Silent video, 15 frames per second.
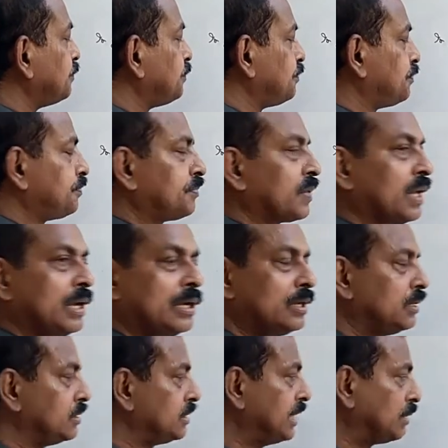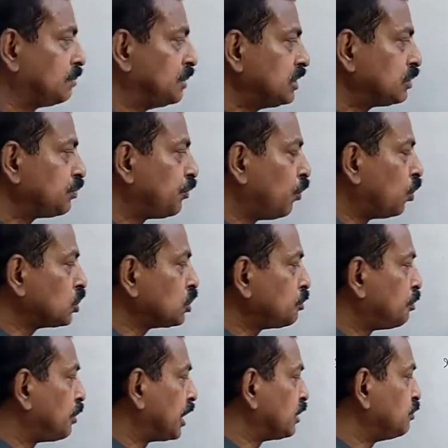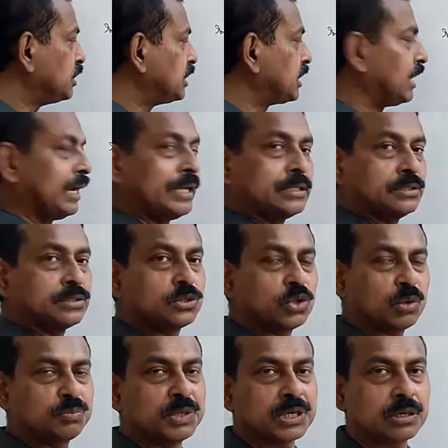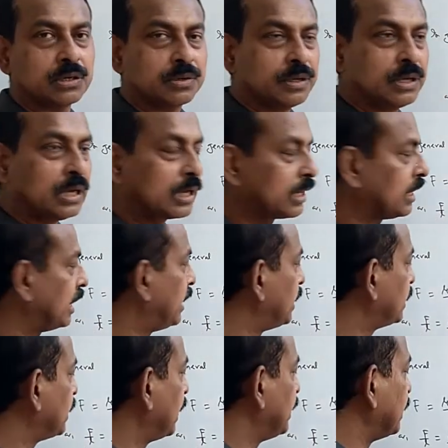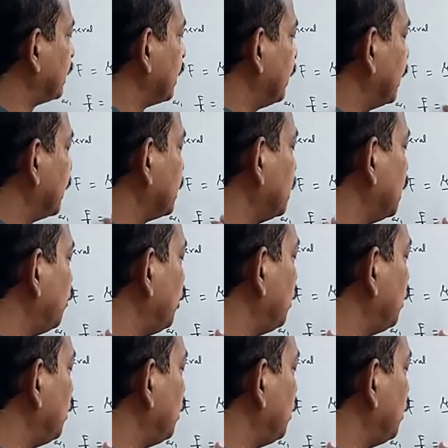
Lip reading: That means force per unit length of the current carrying conductor will be mu naught